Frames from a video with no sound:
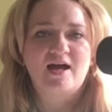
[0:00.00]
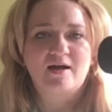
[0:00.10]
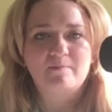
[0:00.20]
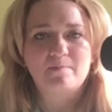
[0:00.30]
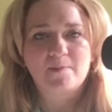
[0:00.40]

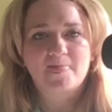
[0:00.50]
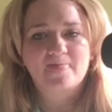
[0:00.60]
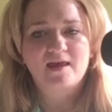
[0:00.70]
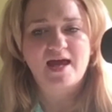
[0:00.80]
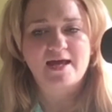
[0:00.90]

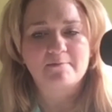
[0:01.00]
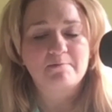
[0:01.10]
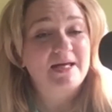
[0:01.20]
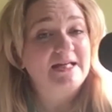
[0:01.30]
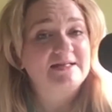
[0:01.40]
a
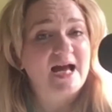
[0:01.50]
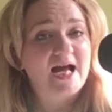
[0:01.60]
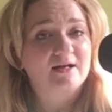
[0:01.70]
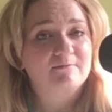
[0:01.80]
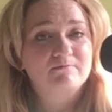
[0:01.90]
P
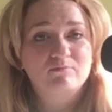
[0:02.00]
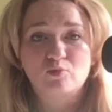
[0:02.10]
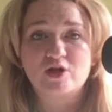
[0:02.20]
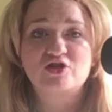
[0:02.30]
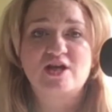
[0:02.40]
tag,
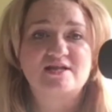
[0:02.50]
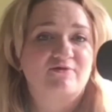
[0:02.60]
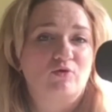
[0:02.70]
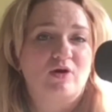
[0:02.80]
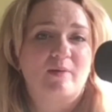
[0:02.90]
which is
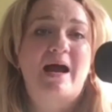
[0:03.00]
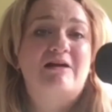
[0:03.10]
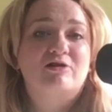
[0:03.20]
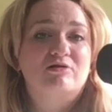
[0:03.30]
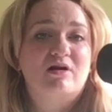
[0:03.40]
for a
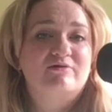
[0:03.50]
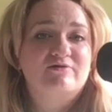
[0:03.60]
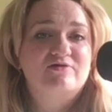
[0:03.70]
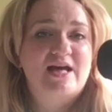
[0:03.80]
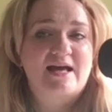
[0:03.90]
paragraph
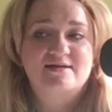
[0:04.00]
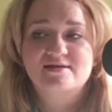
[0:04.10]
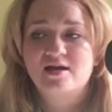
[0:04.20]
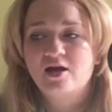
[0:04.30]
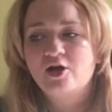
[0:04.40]
of
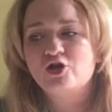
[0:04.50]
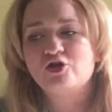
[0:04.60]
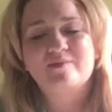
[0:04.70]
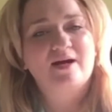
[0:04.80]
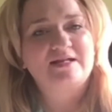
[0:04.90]
text.
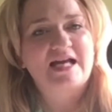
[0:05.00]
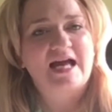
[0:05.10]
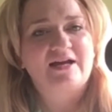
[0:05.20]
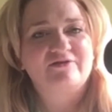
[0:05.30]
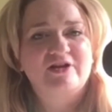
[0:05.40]
You might
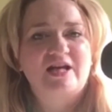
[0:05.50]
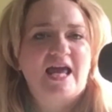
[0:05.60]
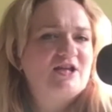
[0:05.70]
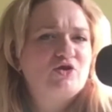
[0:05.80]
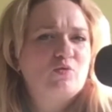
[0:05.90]
have an
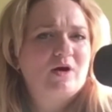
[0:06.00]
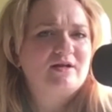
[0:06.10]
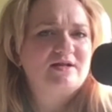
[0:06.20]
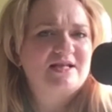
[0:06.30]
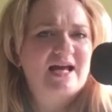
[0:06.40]

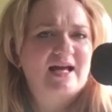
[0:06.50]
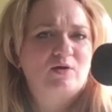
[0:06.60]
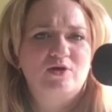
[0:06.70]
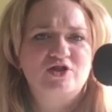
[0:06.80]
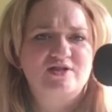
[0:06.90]
H1
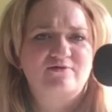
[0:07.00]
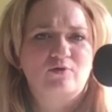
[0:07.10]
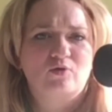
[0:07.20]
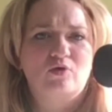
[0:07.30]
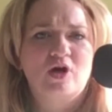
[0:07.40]
tag, which is
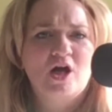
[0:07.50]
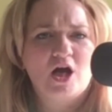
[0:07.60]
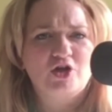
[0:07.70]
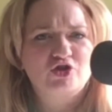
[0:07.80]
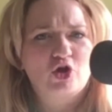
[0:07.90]
for
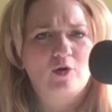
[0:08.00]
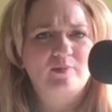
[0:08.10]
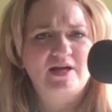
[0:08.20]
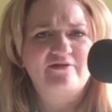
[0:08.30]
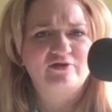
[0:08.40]
a
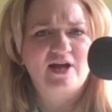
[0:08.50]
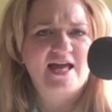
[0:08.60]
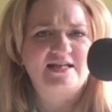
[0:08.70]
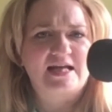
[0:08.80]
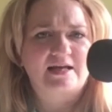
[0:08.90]
top level
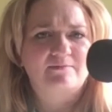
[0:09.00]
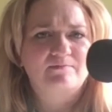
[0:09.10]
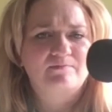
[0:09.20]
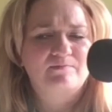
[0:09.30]
heading.